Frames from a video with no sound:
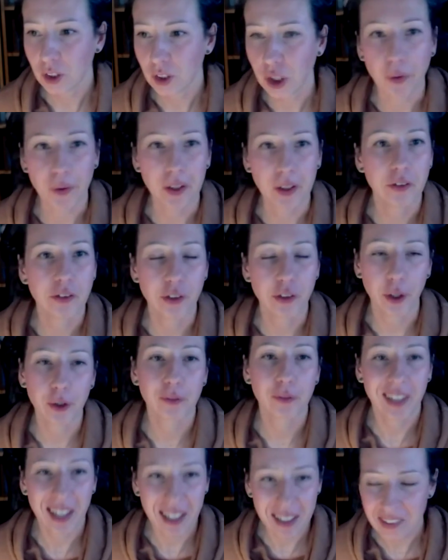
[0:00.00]
Sorry,
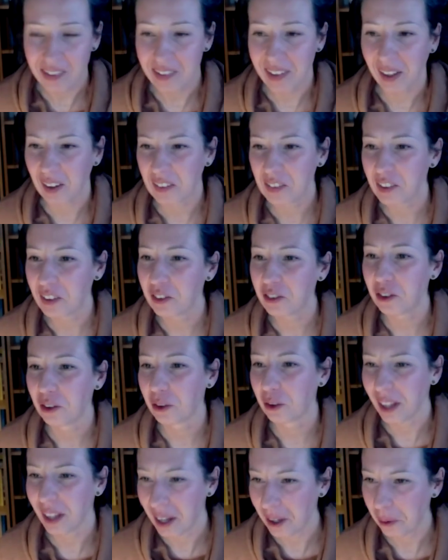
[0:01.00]
so that is the answer
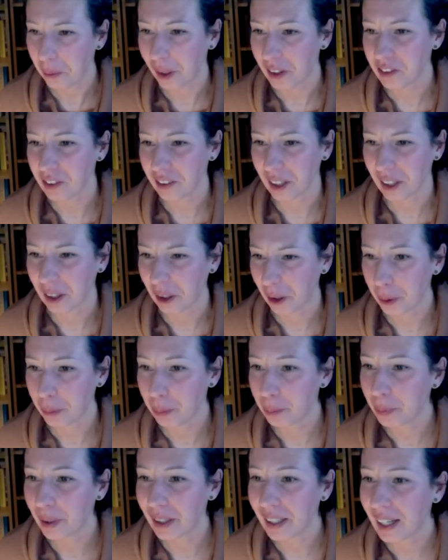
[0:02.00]
to that question. I
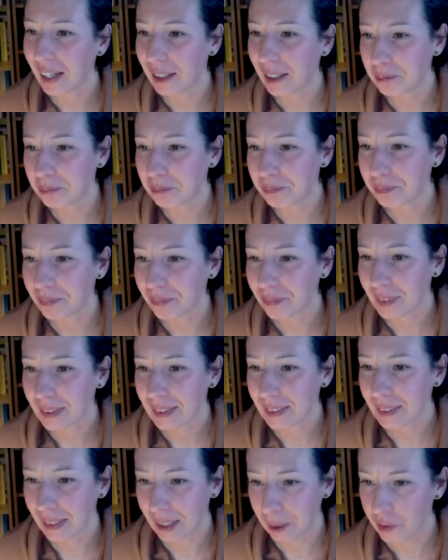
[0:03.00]
hope
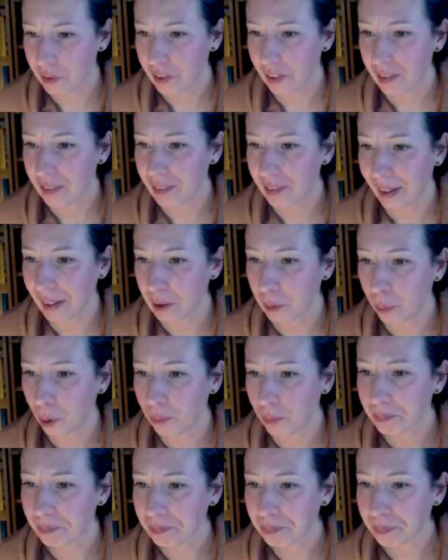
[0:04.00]
it was
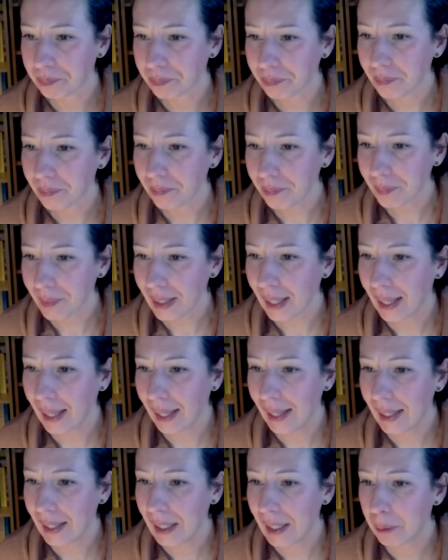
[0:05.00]
understandable.
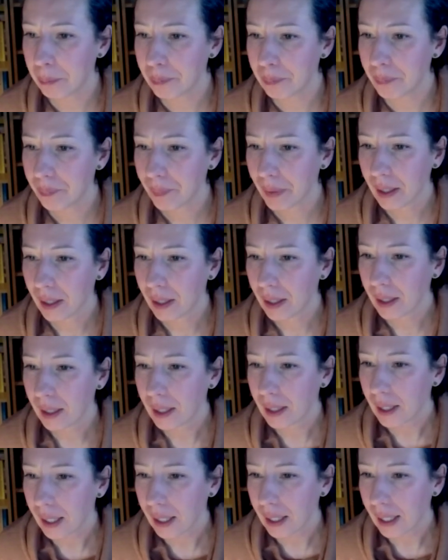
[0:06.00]
I
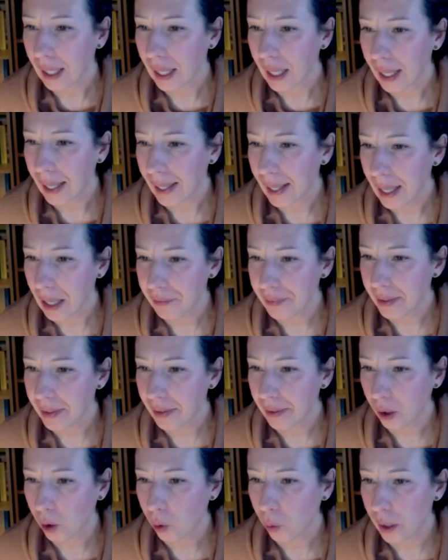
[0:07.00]
have
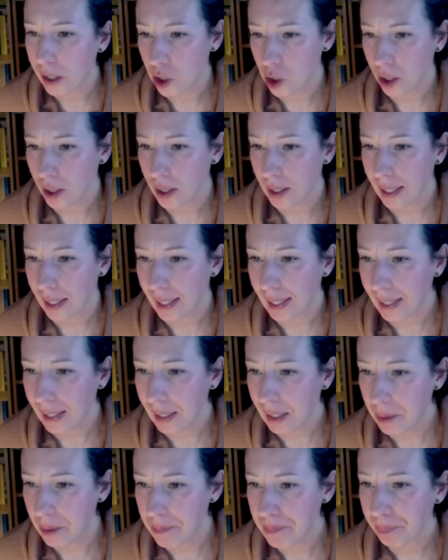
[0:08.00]
another question
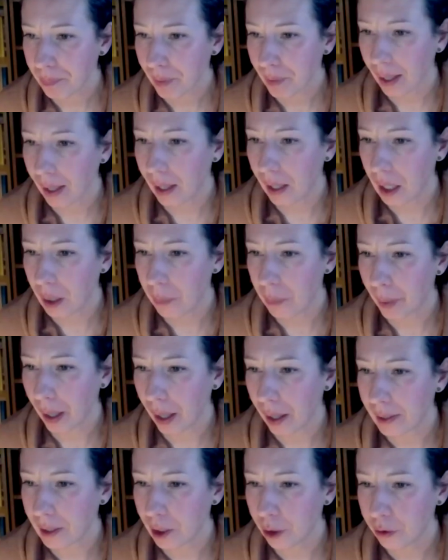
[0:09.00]
here.
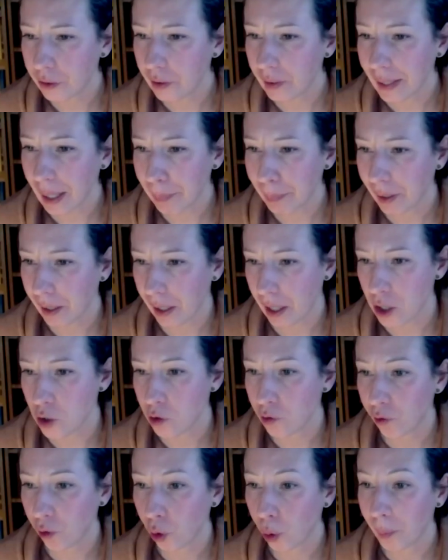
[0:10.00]
I looked at the
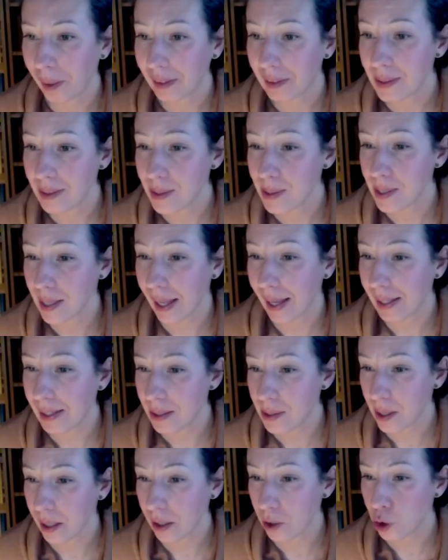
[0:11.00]
application form. I didn't see
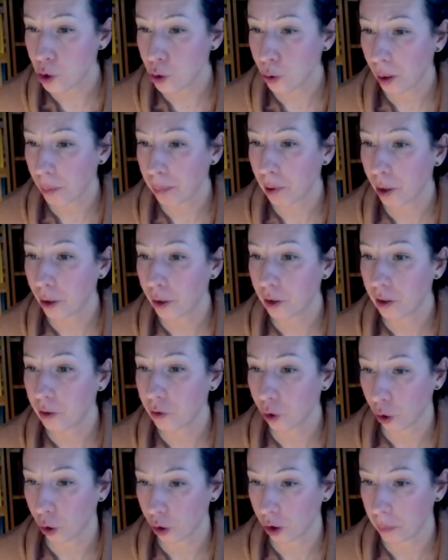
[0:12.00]
any section to upload the
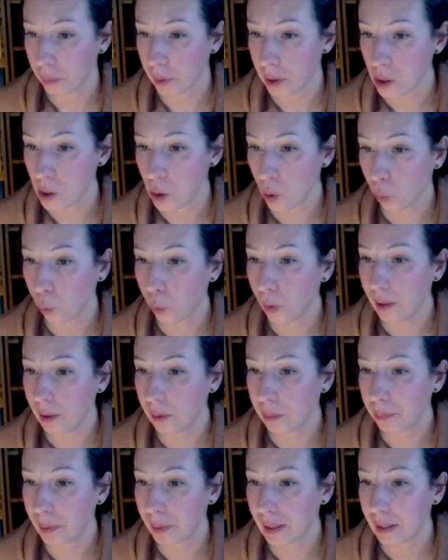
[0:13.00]
documents. Will
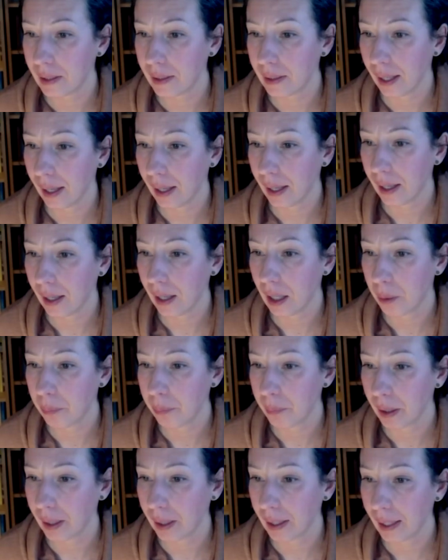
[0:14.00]
it be
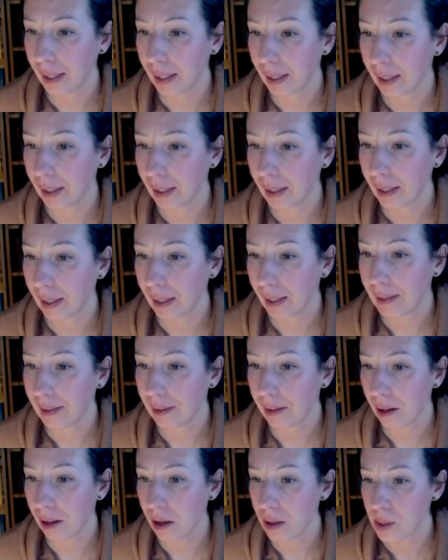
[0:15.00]
in
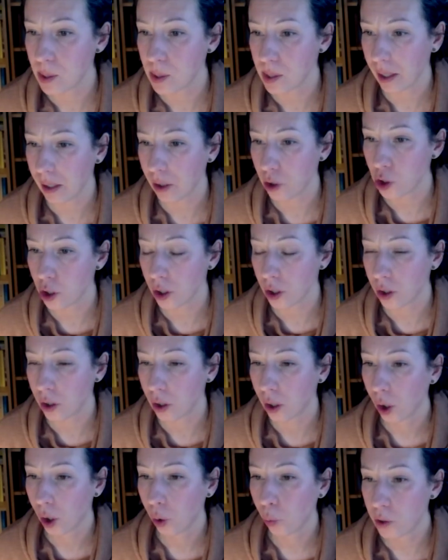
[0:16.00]
a last
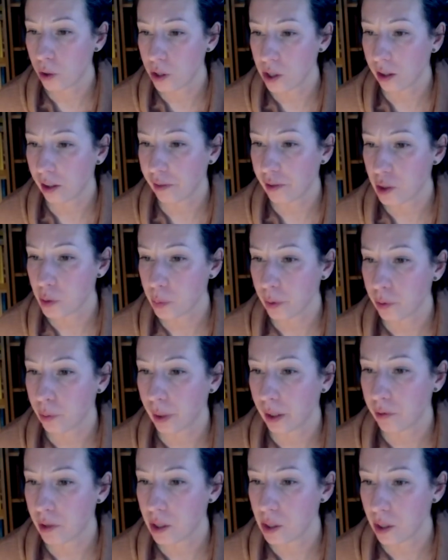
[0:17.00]
section? What's the difference
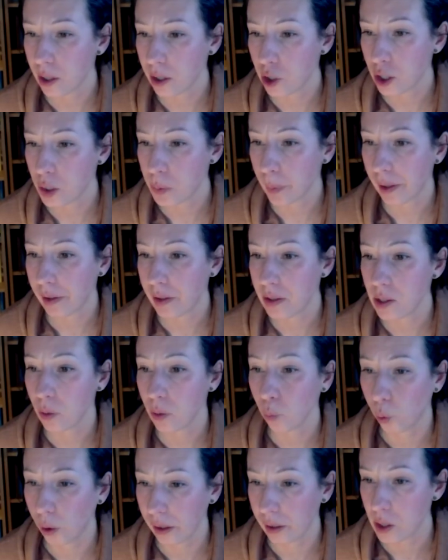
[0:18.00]
between research experience
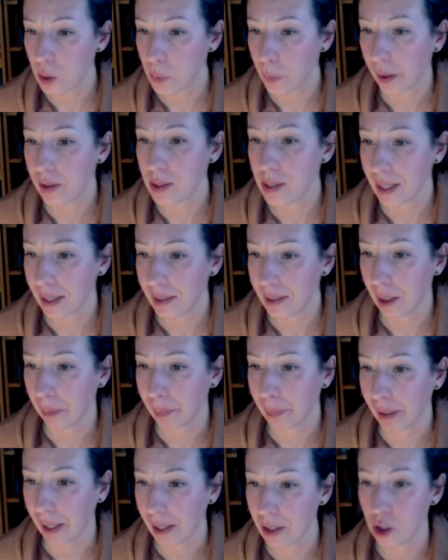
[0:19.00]
and work experience in the
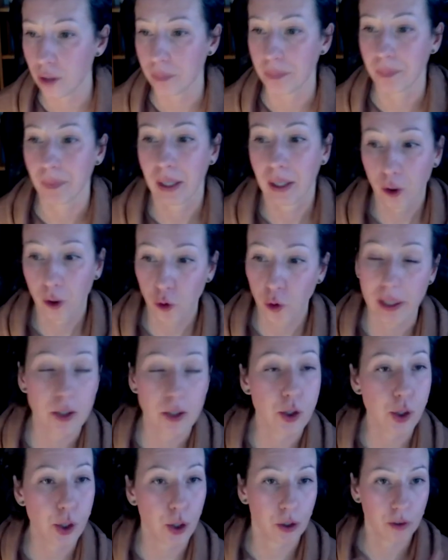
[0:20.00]
application?
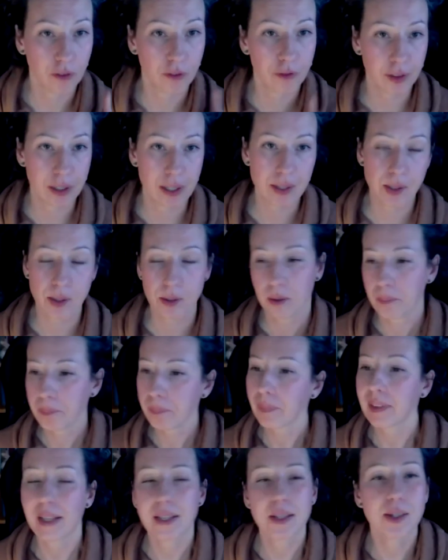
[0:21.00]
Right, so first,
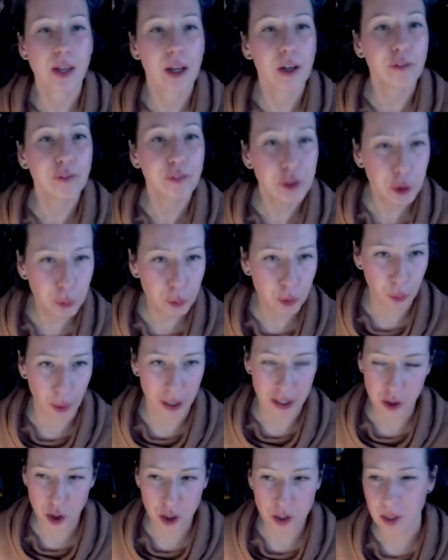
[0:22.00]
that's a few
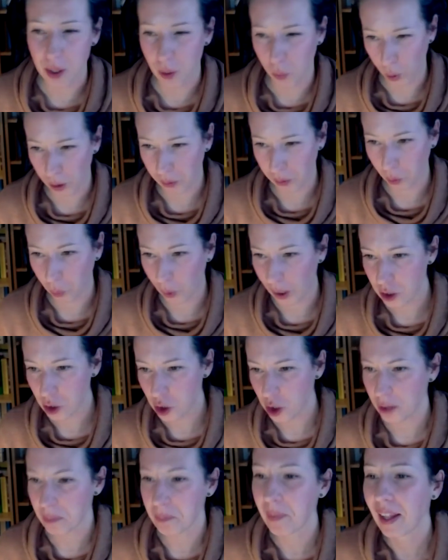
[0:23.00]
questions in one
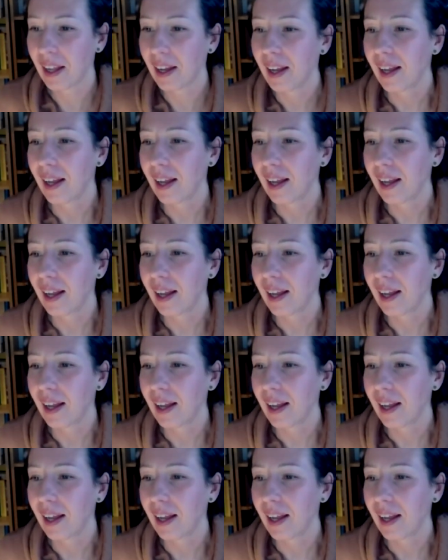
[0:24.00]
question.